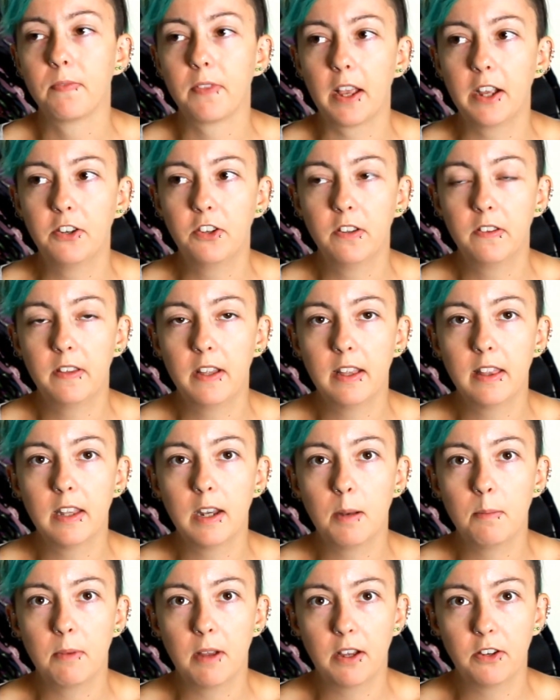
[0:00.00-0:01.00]
I should say that
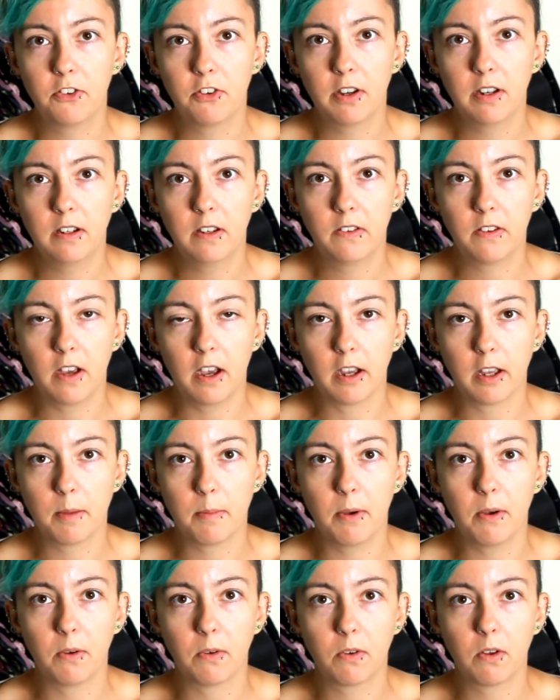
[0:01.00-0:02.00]
I'm not trying to talk
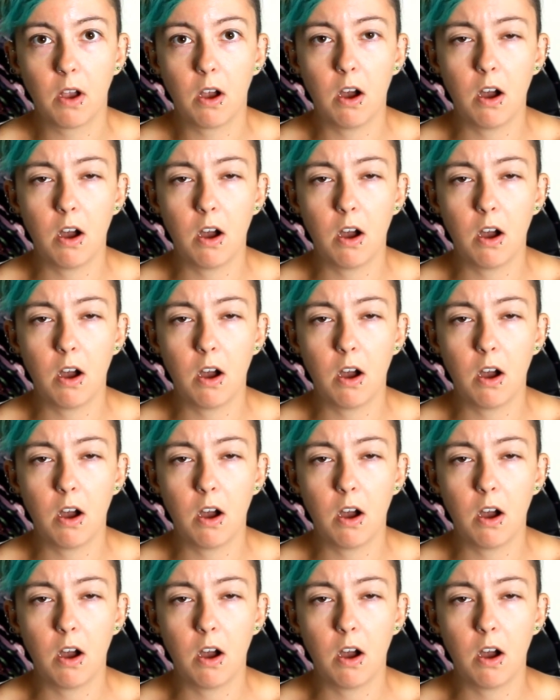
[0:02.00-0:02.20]
about